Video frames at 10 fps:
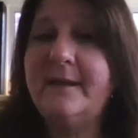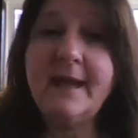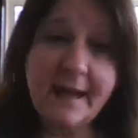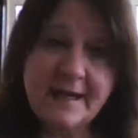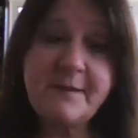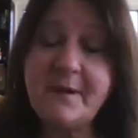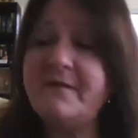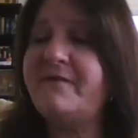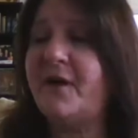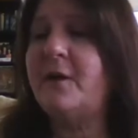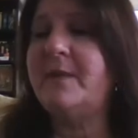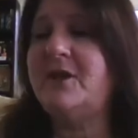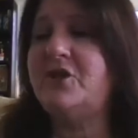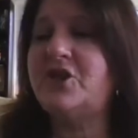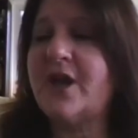It had been firmly
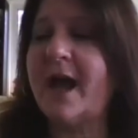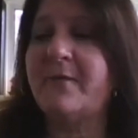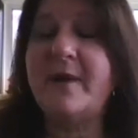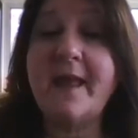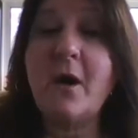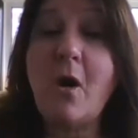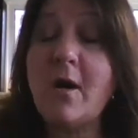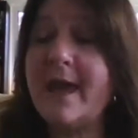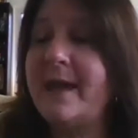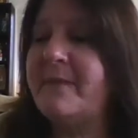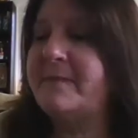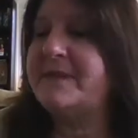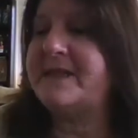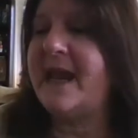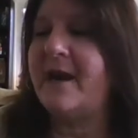shut when they all came
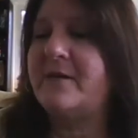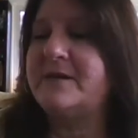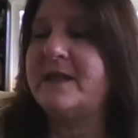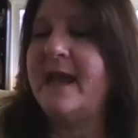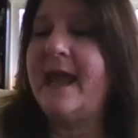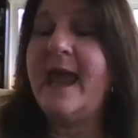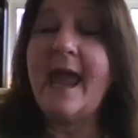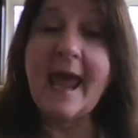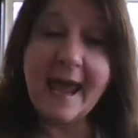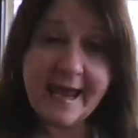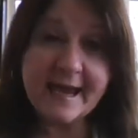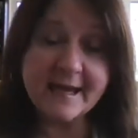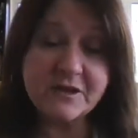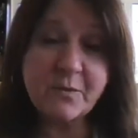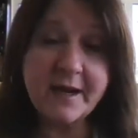upstairs
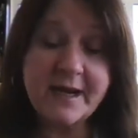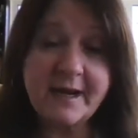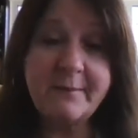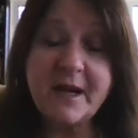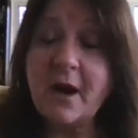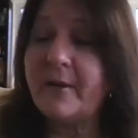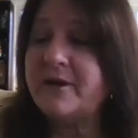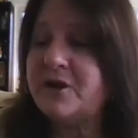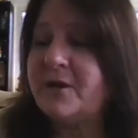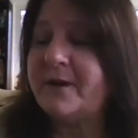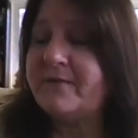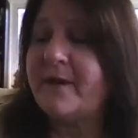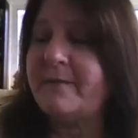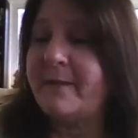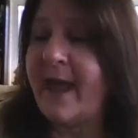and when he had been going to and from the